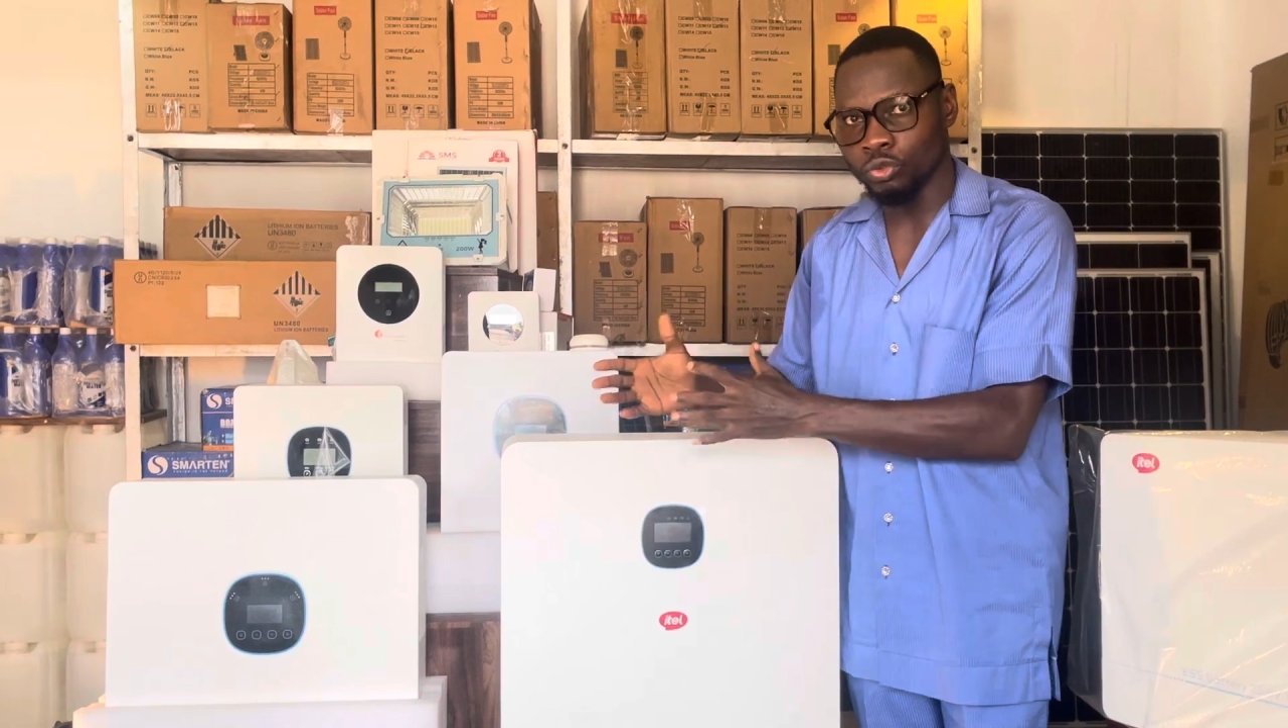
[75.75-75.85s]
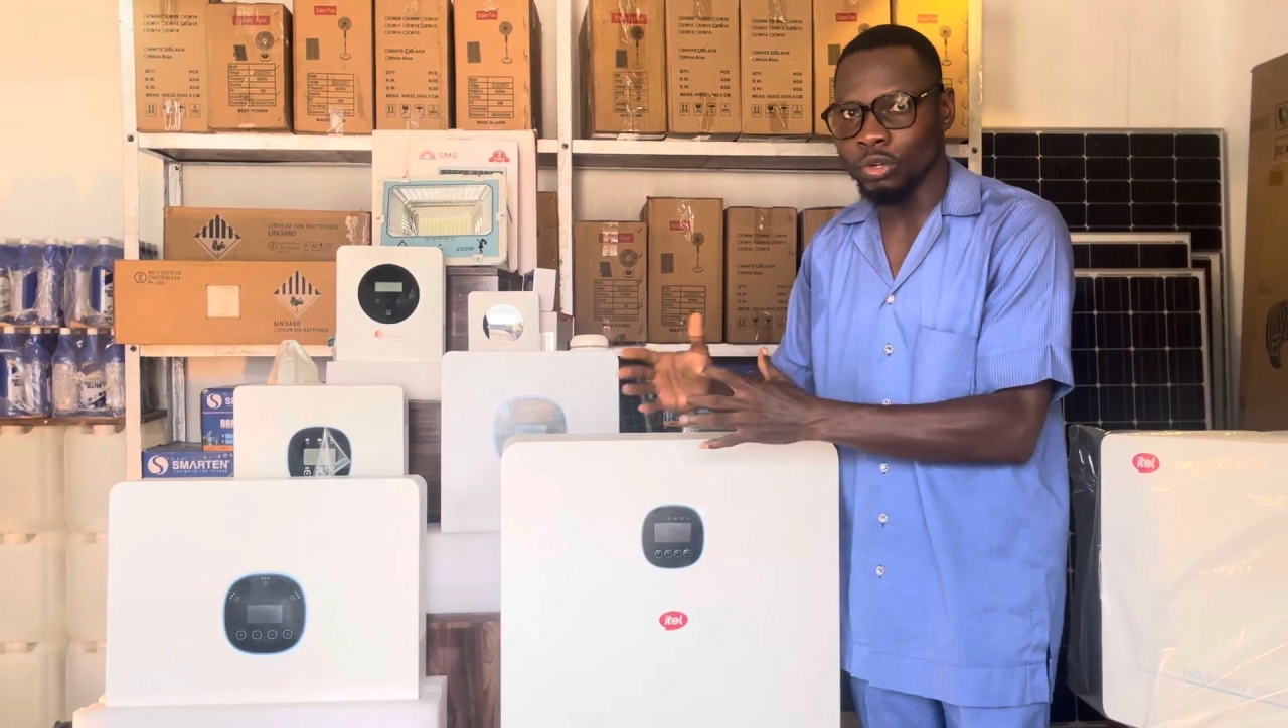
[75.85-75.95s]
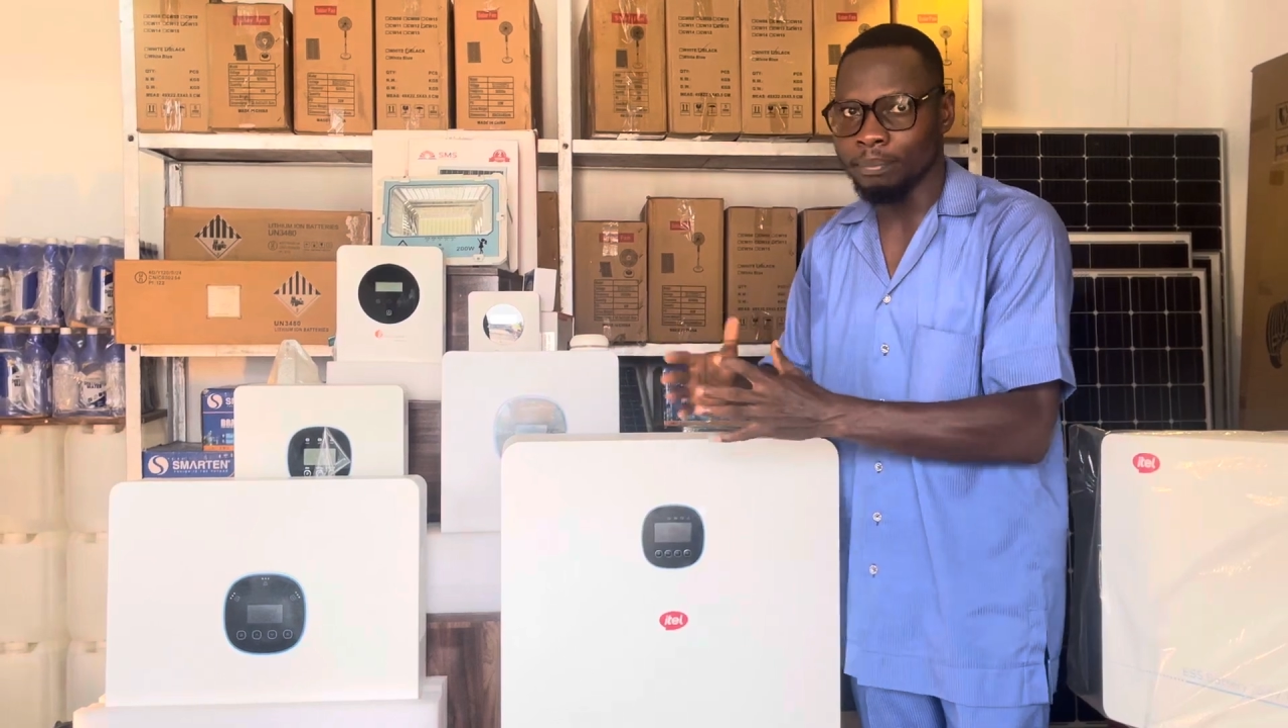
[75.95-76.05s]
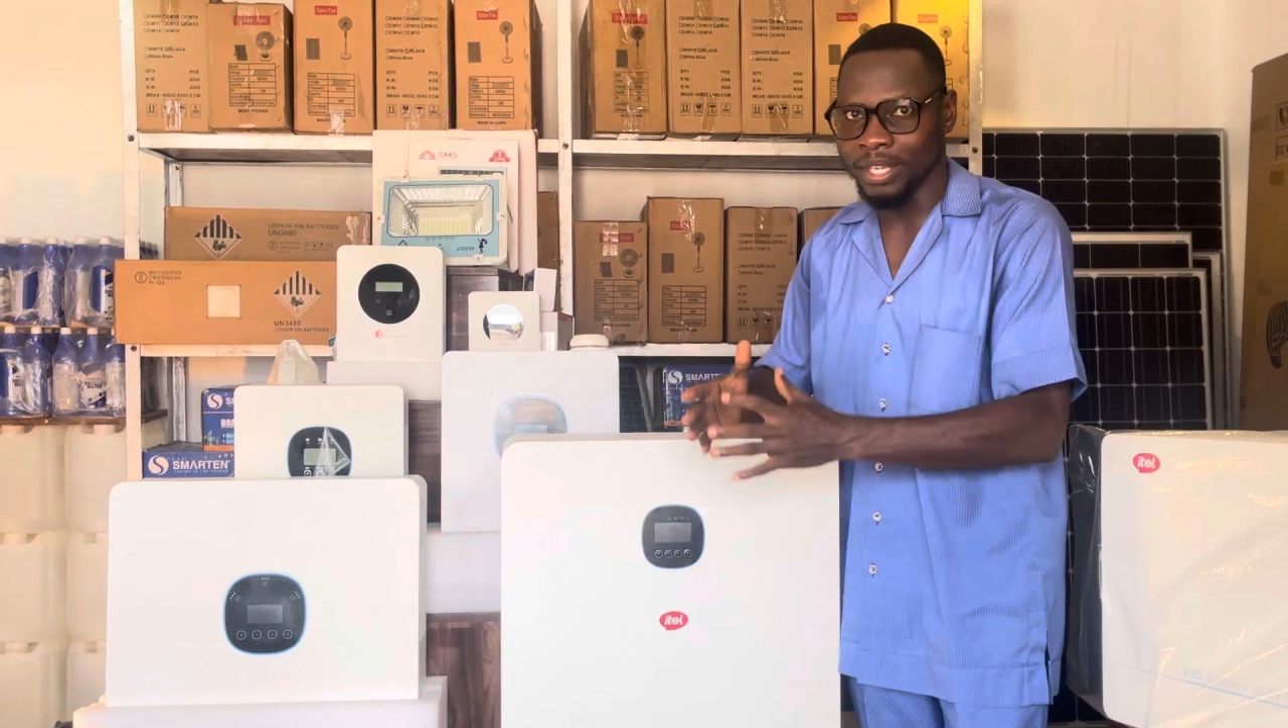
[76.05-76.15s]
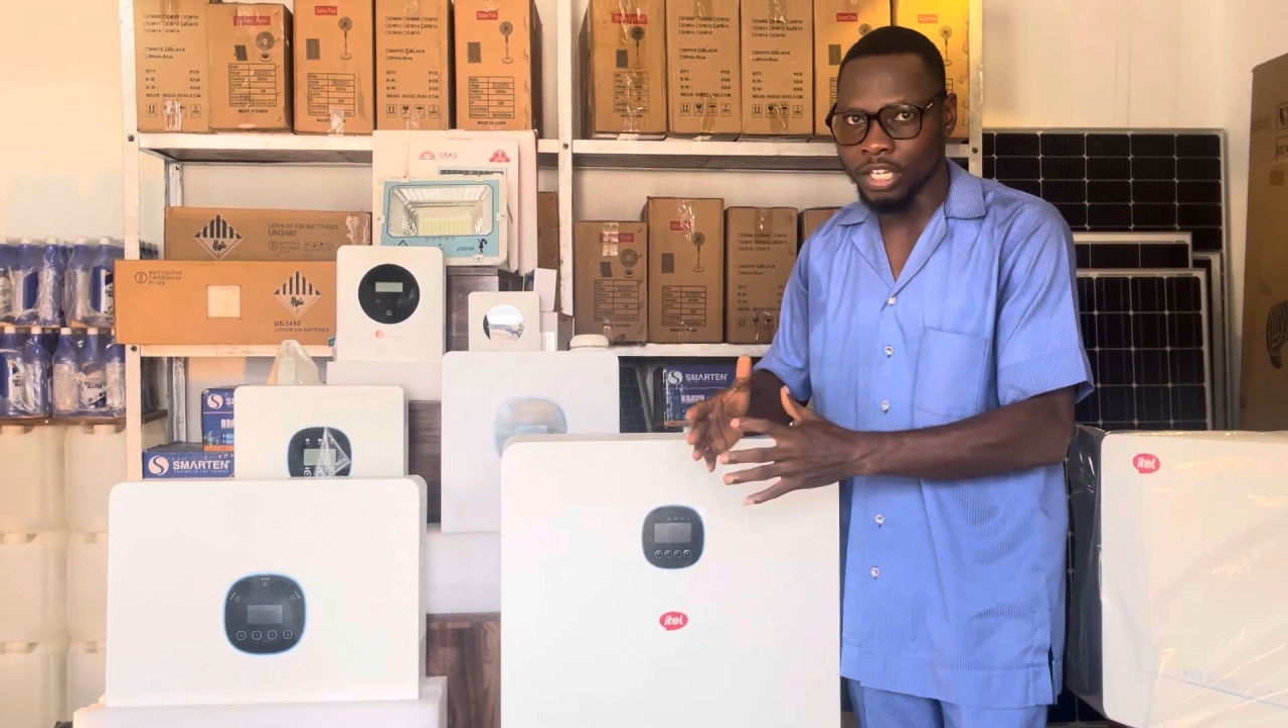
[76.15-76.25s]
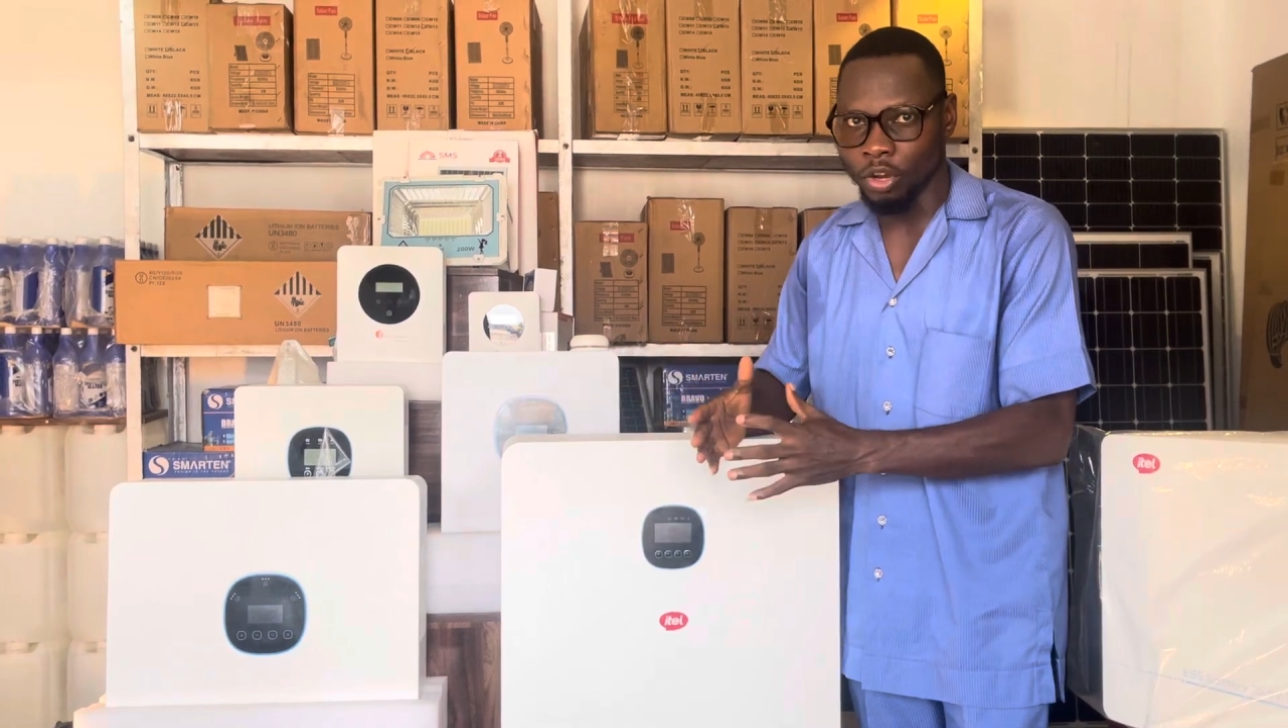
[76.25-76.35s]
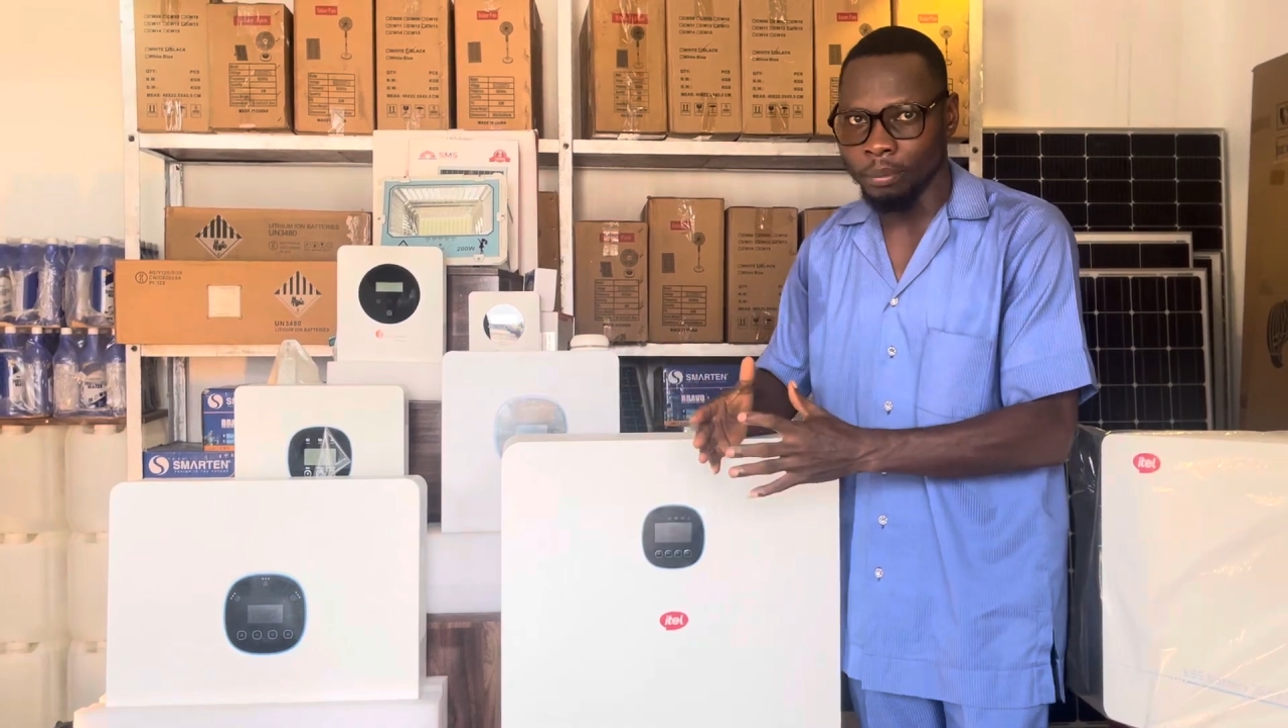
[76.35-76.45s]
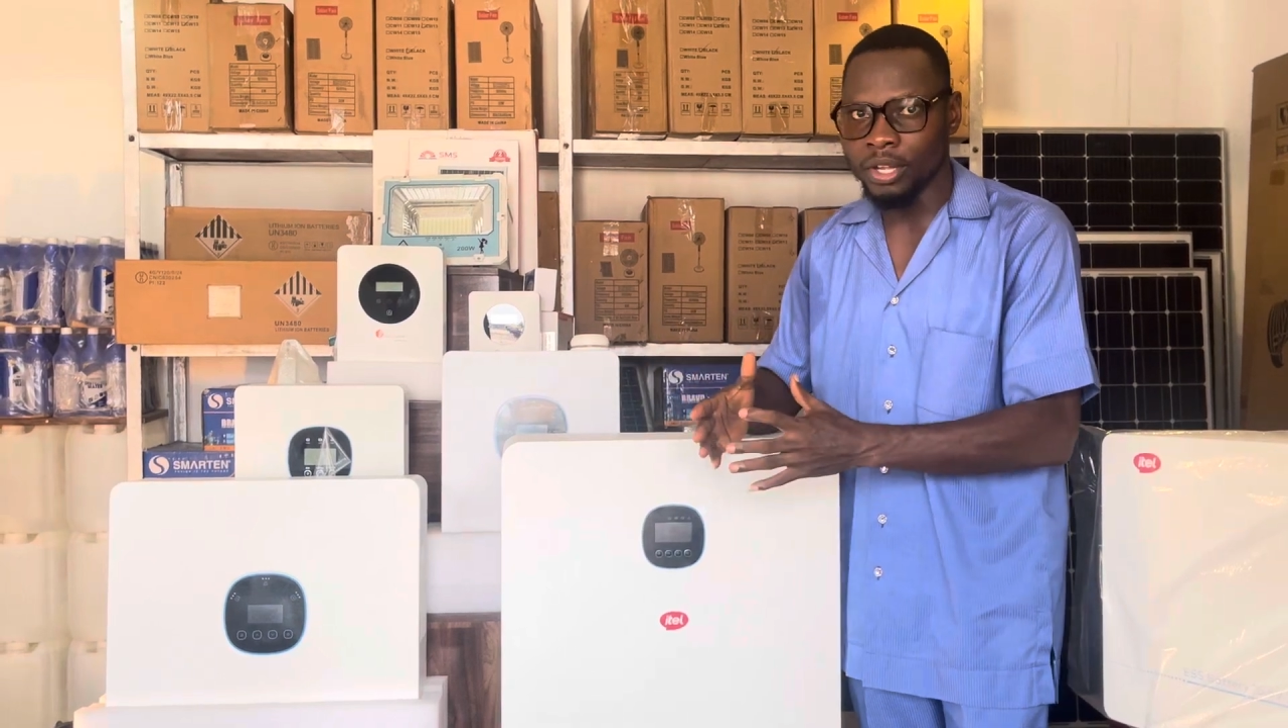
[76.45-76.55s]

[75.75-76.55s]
do a pickup